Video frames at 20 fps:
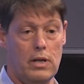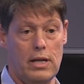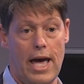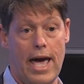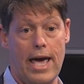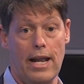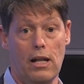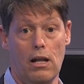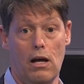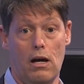
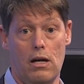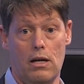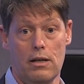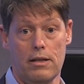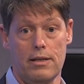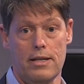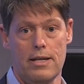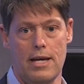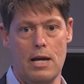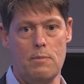analog,
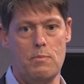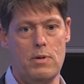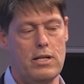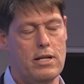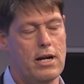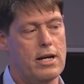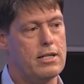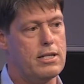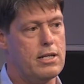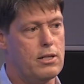
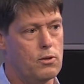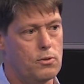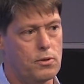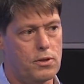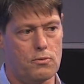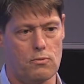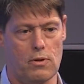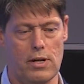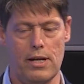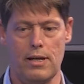
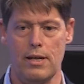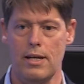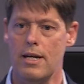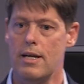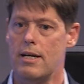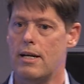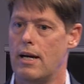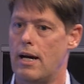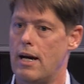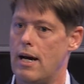AP1903,
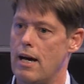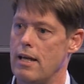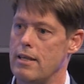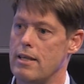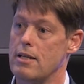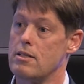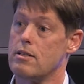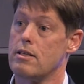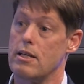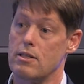
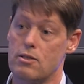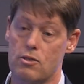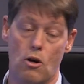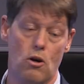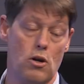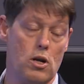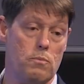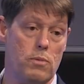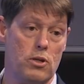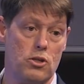that's
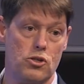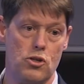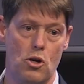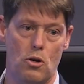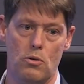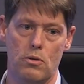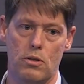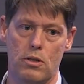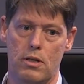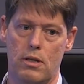already been
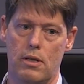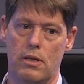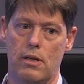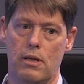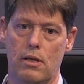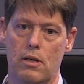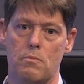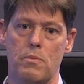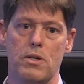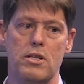shown to
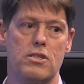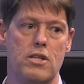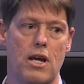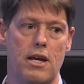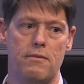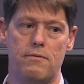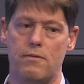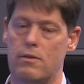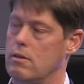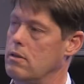be
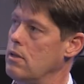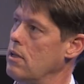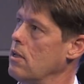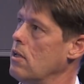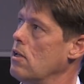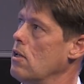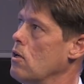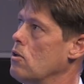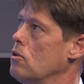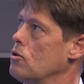safe in
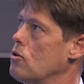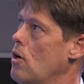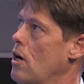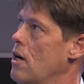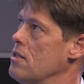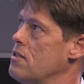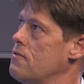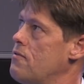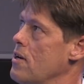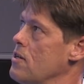clinical
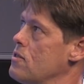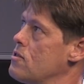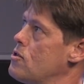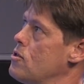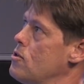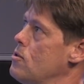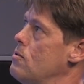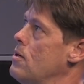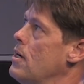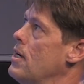trials phase
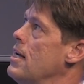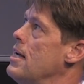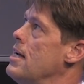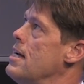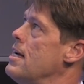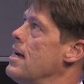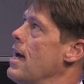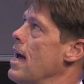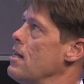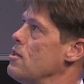2.
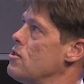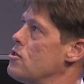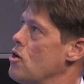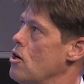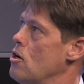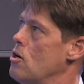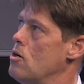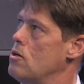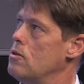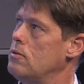And
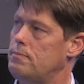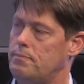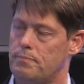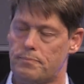so